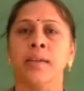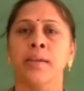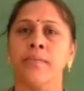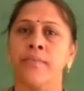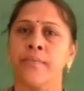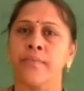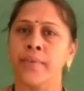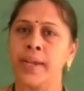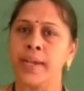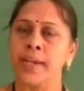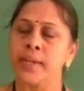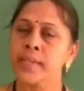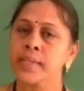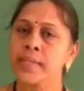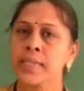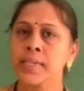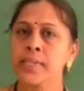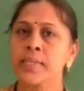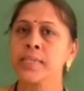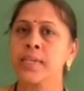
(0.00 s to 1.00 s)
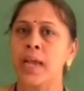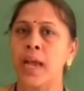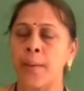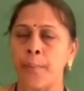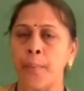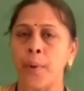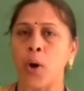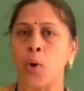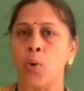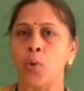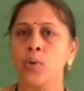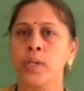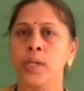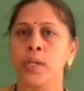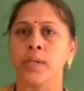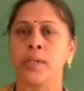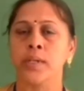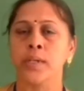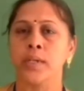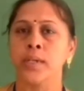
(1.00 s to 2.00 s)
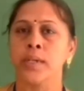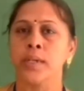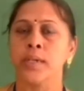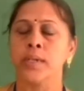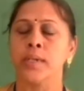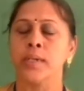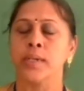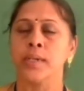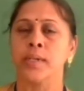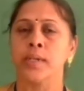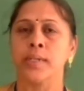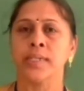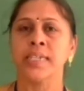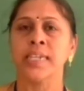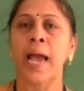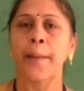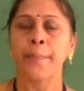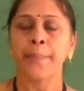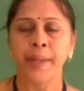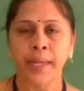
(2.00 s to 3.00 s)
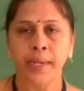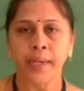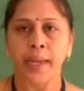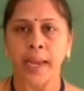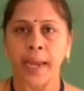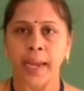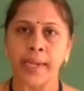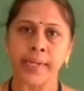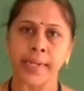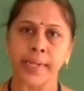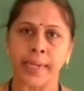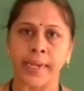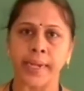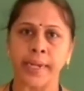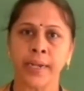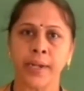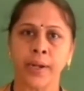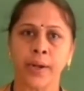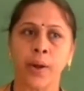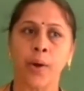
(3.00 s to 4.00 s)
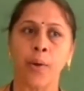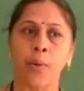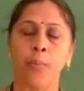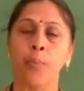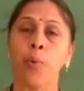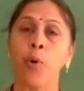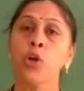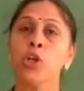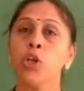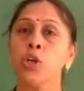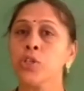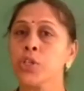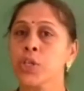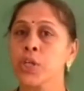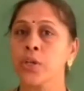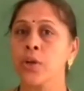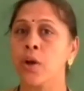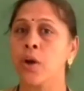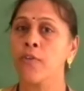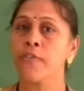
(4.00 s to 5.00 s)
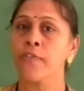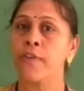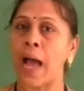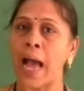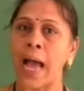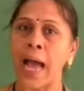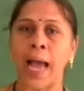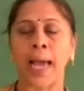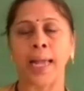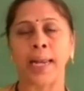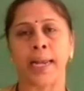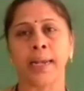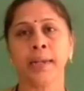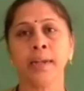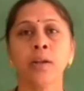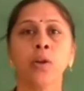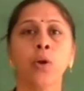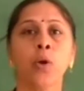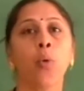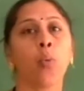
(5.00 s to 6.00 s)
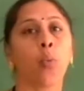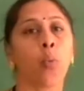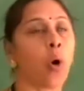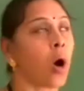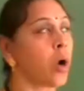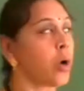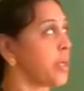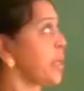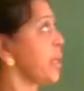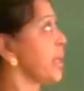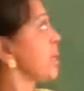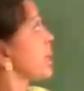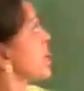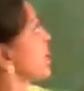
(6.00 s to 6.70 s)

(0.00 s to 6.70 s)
we discussed about chapter 18, pollution of air and water.